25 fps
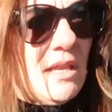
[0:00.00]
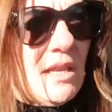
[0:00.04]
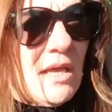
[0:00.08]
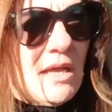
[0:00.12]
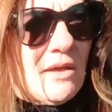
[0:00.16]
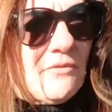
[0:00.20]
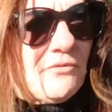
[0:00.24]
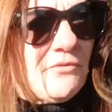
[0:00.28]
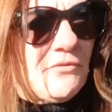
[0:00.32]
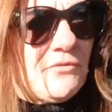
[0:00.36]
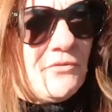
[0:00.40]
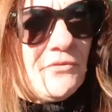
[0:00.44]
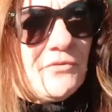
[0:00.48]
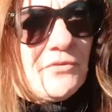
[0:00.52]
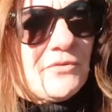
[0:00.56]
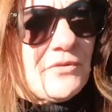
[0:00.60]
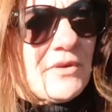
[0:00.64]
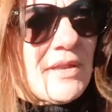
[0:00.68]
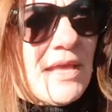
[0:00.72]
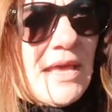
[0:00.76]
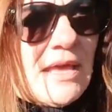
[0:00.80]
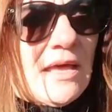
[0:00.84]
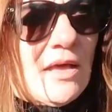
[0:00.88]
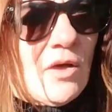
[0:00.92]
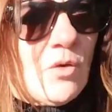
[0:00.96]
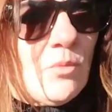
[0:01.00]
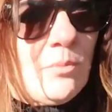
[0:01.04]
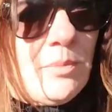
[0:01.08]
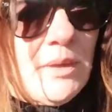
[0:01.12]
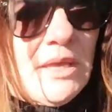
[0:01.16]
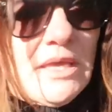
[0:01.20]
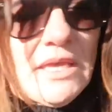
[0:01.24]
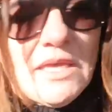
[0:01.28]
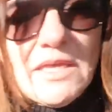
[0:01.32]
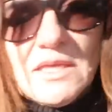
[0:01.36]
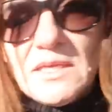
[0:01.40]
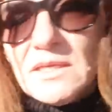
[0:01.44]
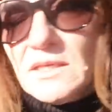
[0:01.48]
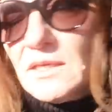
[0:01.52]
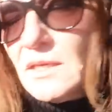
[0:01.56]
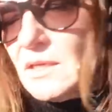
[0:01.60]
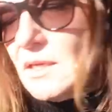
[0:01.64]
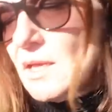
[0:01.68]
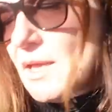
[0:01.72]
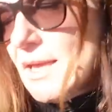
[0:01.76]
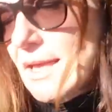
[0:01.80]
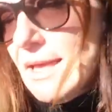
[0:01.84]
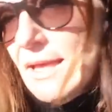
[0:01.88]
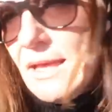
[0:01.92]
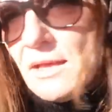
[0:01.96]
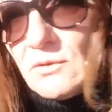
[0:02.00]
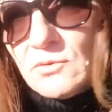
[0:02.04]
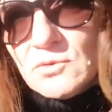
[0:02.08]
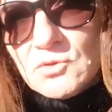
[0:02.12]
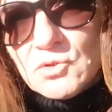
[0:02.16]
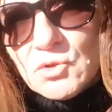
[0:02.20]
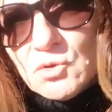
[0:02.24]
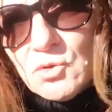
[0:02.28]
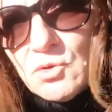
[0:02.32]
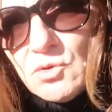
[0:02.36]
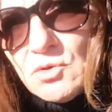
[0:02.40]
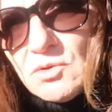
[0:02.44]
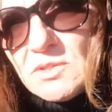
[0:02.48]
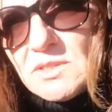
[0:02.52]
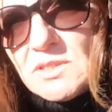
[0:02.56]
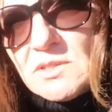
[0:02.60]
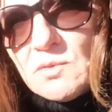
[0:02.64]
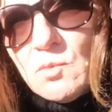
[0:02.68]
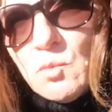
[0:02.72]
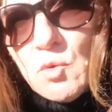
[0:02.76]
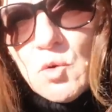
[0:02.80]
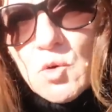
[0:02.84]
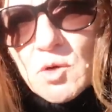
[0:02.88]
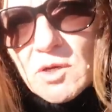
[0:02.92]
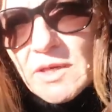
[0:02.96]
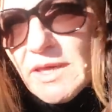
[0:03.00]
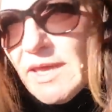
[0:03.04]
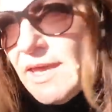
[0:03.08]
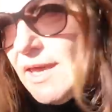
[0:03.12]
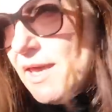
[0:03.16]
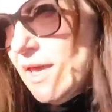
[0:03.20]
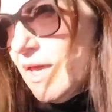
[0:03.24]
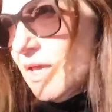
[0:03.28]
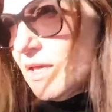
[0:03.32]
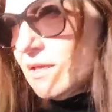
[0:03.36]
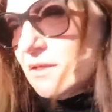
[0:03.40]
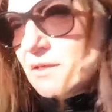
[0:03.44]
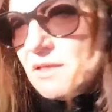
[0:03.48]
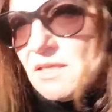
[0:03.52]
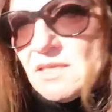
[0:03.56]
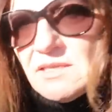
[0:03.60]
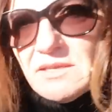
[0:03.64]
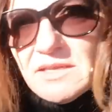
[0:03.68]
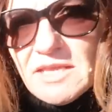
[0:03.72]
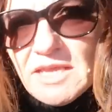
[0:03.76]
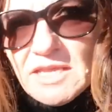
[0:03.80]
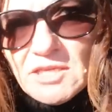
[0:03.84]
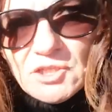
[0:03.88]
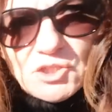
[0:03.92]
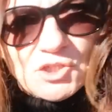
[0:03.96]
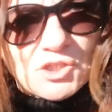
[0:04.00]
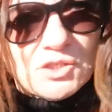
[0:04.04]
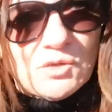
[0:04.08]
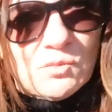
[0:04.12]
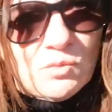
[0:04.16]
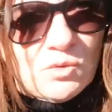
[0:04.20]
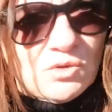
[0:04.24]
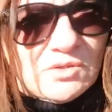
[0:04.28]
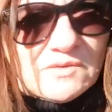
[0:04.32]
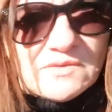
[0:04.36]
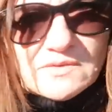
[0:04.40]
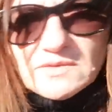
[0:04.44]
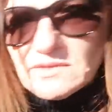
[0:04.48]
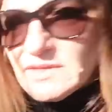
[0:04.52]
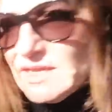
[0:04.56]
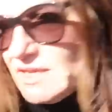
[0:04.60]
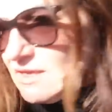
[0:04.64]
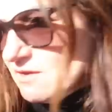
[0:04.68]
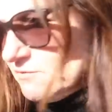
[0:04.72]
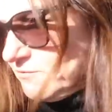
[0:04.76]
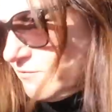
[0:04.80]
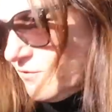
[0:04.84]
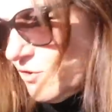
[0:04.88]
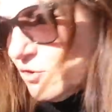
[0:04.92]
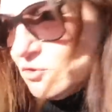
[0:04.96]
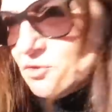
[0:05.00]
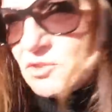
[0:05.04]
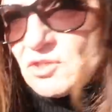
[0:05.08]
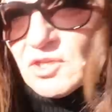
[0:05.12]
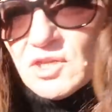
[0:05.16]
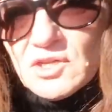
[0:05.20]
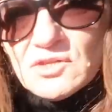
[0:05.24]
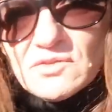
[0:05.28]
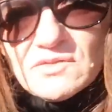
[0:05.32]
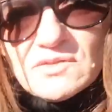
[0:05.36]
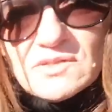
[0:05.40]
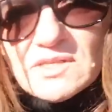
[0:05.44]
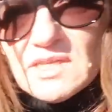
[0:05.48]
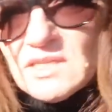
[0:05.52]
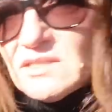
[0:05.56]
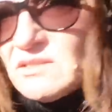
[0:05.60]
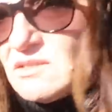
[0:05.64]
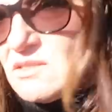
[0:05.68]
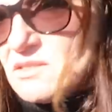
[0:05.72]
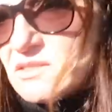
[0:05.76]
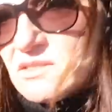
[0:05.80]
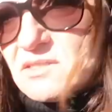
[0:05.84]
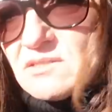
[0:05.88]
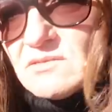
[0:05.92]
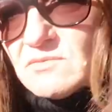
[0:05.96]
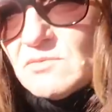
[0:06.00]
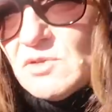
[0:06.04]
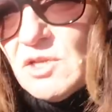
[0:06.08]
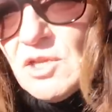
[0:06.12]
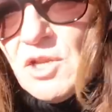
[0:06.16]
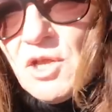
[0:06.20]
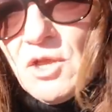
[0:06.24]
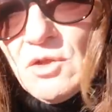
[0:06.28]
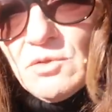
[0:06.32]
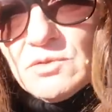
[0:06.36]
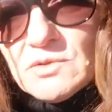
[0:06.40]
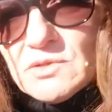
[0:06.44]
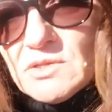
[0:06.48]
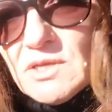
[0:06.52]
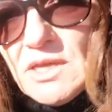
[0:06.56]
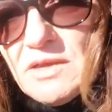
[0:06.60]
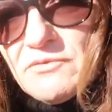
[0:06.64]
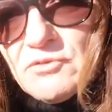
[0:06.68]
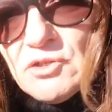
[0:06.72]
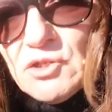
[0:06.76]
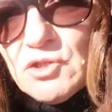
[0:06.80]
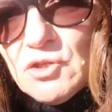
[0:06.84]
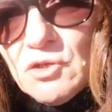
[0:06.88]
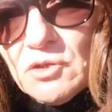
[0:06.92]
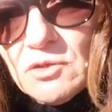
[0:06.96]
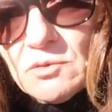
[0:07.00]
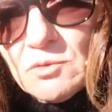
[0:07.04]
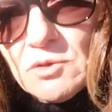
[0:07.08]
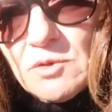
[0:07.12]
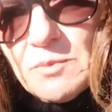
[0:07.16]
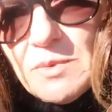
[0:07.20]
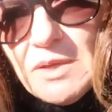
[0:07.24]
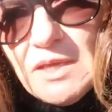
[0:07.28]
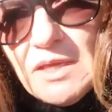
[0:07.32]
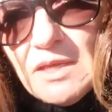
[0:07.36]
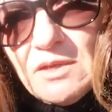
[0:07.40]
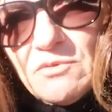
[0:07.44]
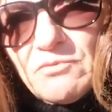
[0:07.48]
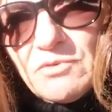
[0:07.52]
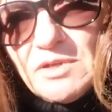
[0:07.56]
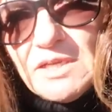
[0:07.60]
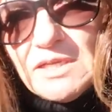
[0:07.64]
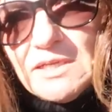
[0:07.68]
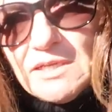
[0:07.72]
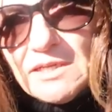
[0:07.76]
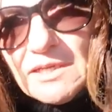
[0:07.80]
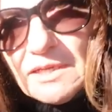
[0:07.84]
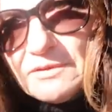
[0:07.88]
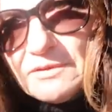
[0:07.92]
Love. Now being outdoors, walking in nature, woods, taking photos, and you know, to have a dog would be really